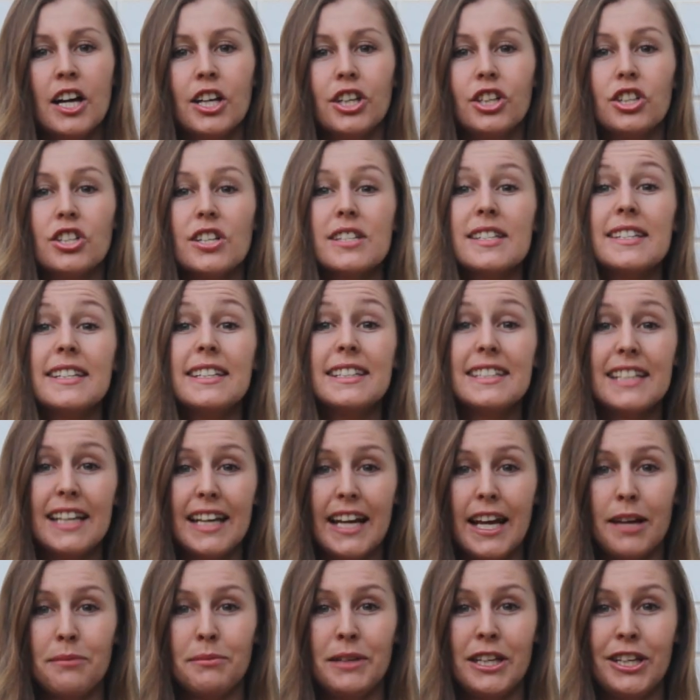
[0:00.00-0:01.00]
You just need to
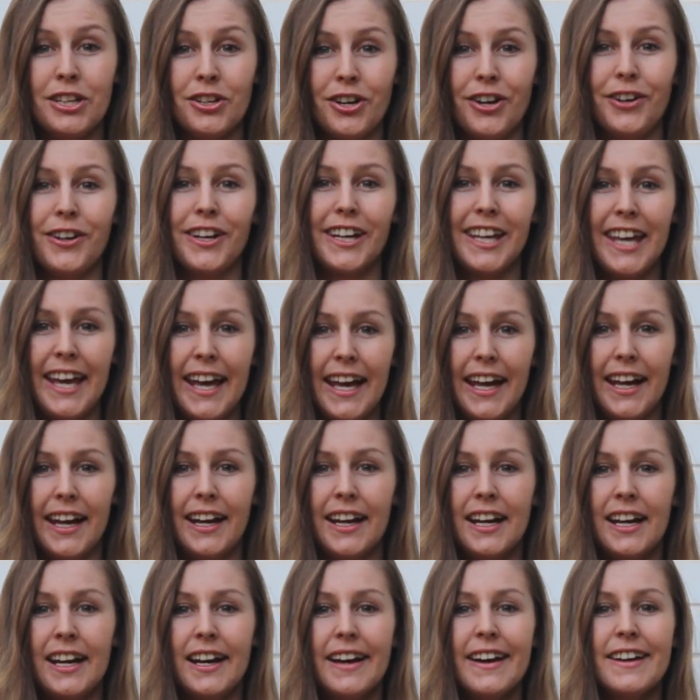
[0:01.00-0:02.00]
let me know, okay?
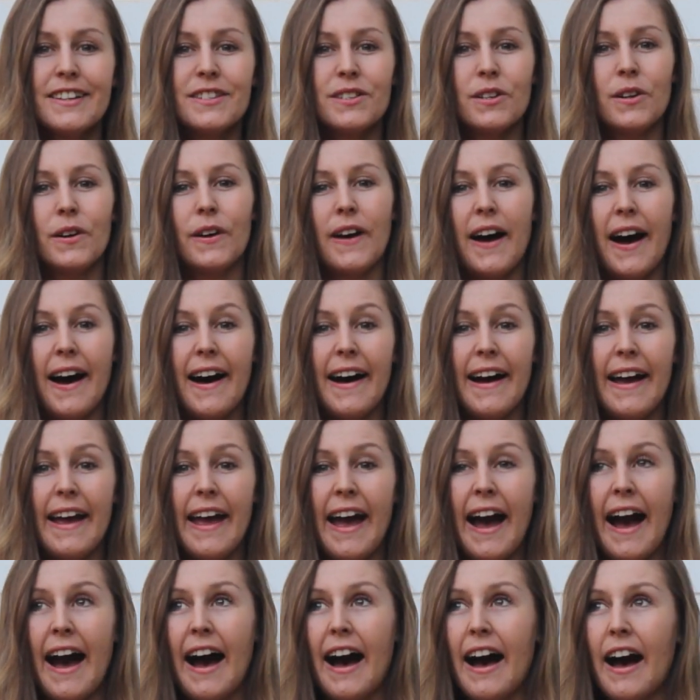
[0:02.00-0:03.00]
So I
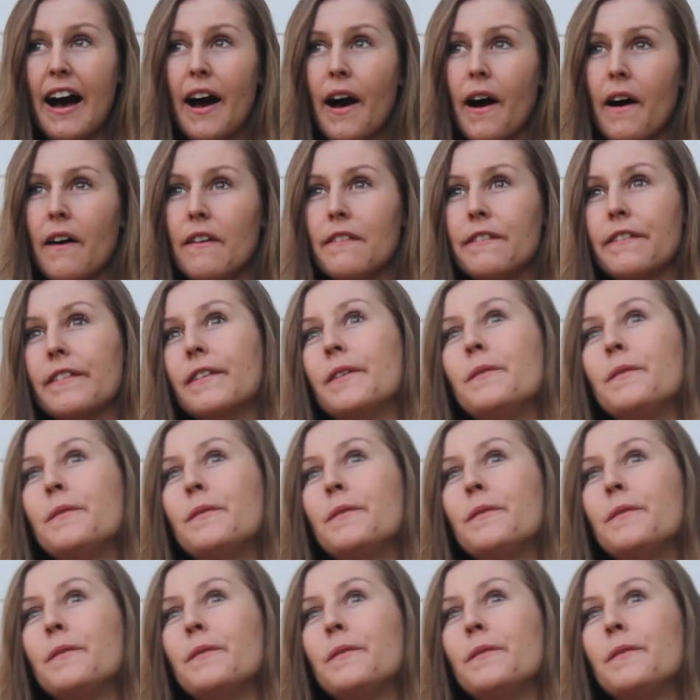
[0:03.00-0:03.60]
have,